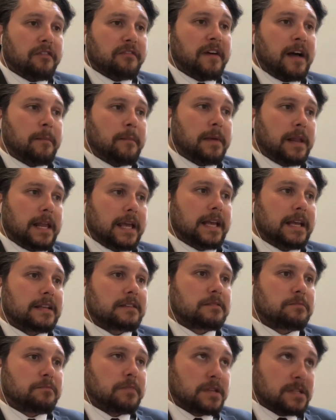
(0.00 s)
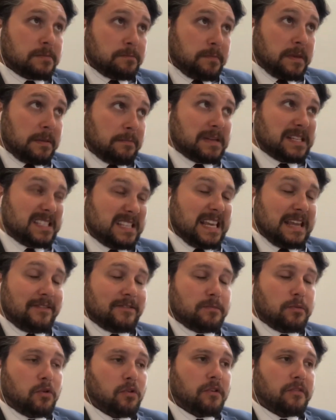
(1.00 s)
families,
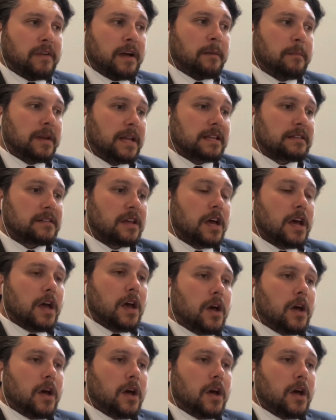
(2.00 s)
perceived poorer families,